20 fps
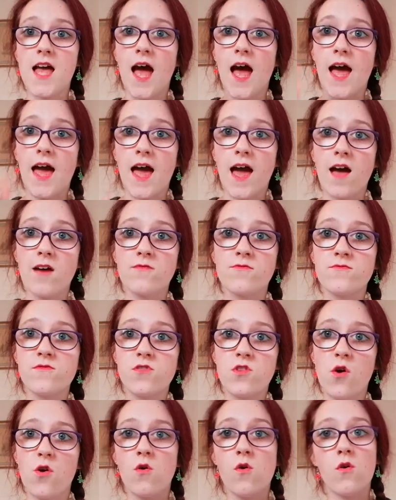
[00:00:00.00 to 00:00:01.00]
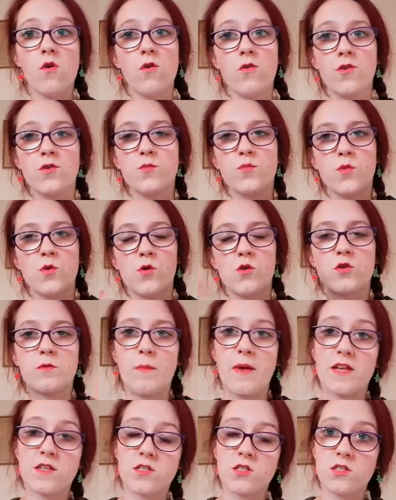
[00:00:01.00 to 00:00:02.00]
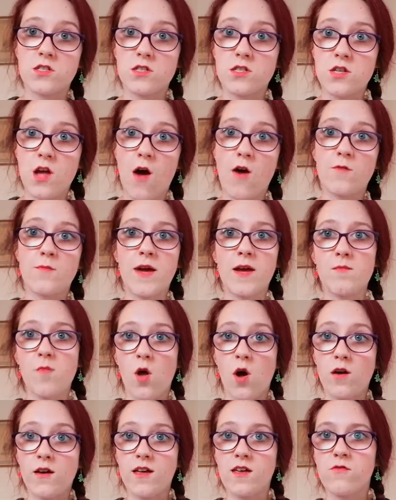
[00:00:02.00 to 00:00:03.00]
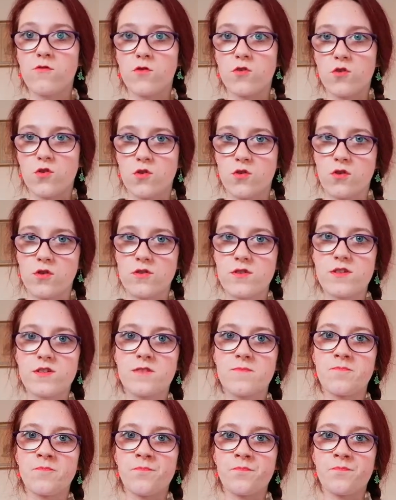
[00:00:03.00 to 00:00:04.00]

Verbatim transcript: I have though all those books mentioned on my blog if you're curious.